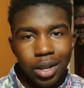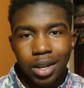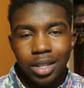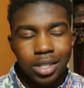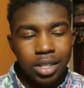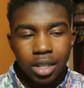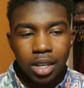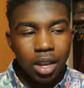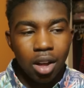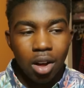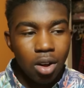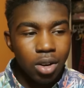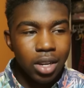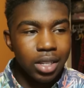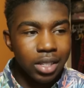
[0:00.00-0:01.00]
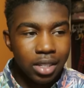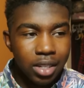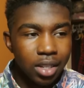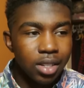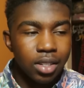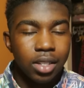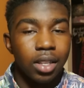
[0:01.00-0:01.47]
And it's all
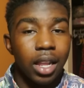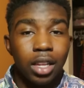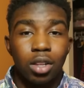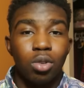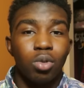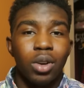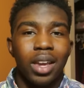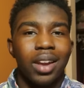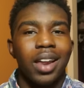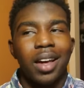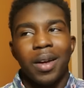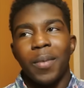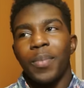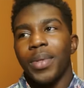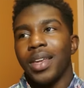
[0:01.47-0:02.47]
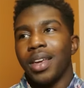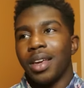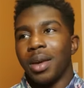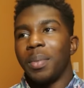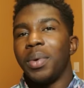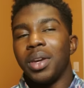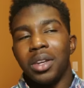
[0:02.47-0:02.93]
consistency. Like, you cannot
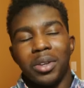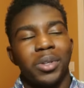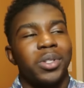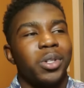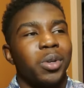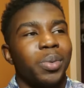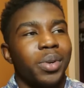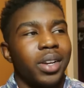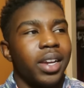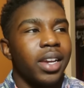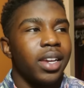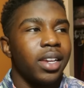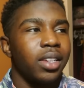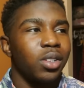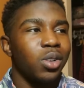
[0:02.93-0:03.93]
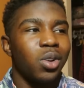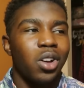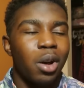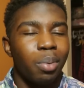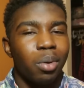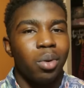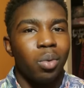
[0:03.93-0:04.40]
be a YouTuber and, you know,
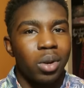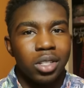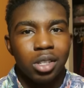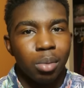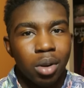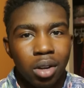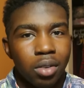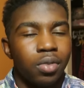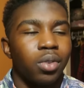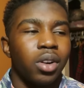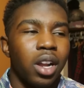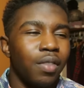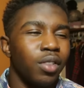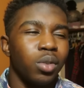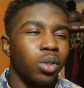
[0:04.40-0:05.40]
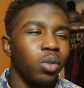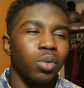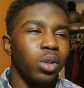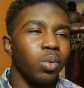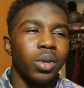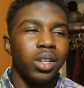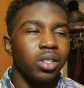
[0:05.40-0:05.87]
upload once a month or every
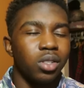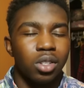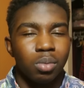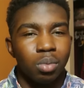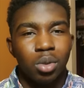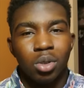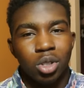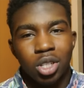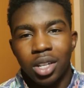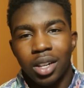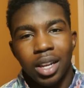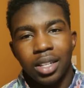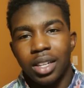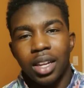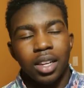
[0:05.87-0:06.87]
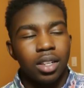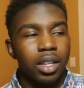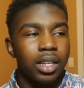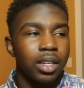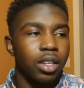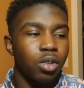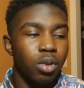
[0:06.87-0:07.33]
3 weeks or some bullshit like that.
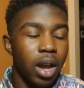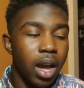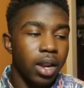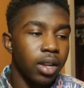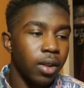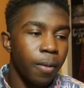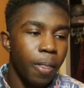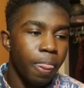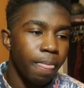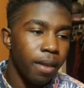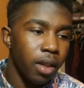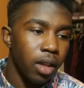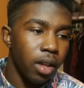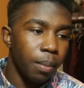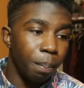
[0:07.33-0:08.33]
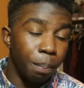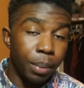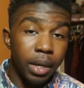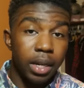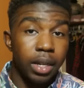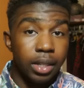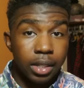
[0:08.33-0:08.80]
Like, you gotta
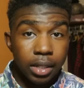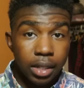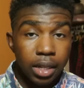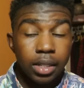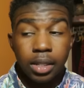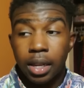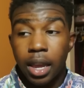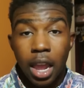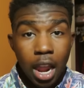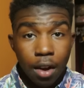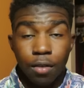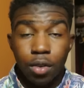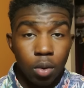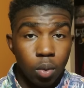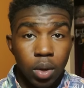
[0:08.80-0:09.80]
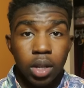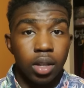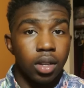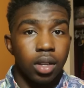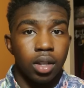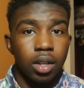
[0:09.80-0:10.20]
be consistent every week.